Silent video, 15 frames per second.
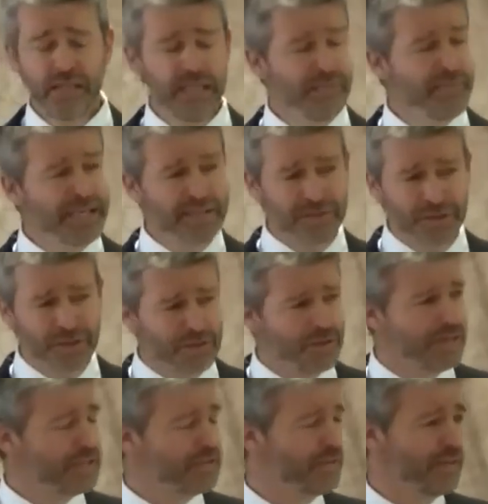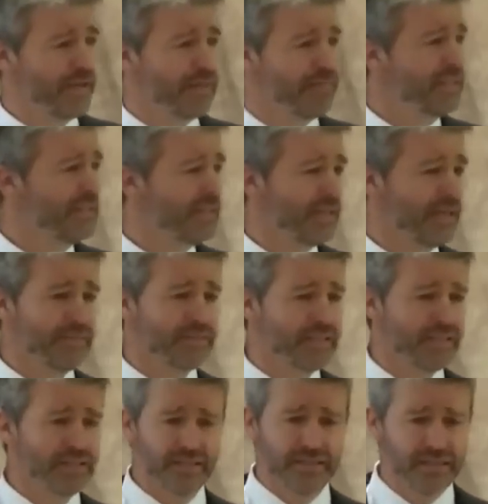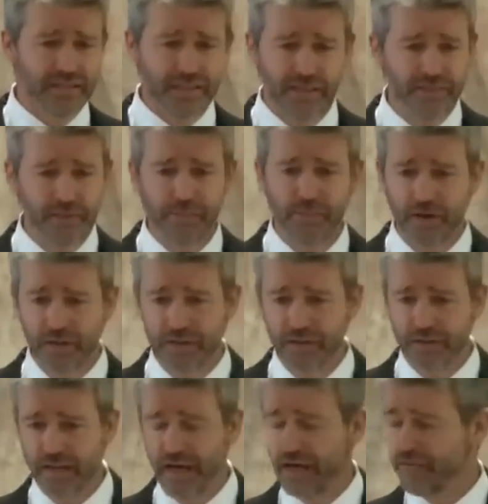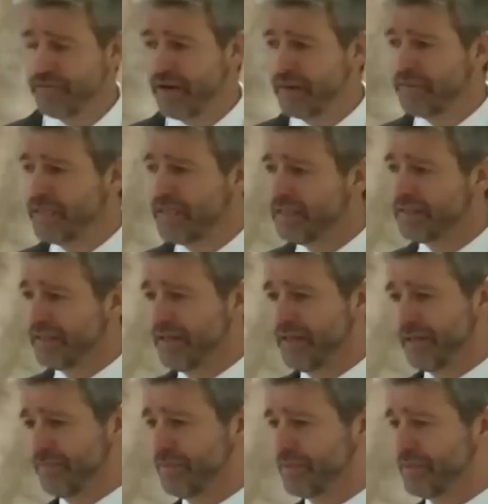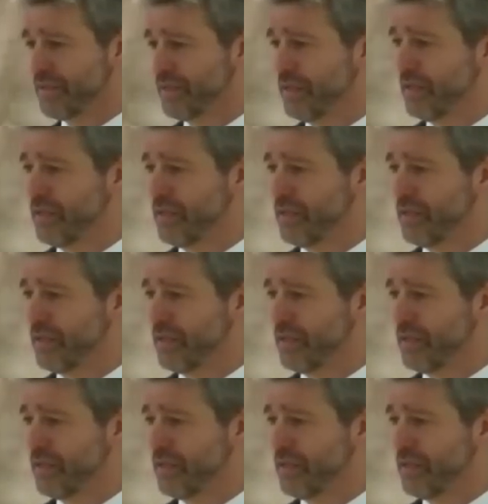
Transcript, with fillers: Let me ask you a question. How many times, is, does this even mark your life? How many times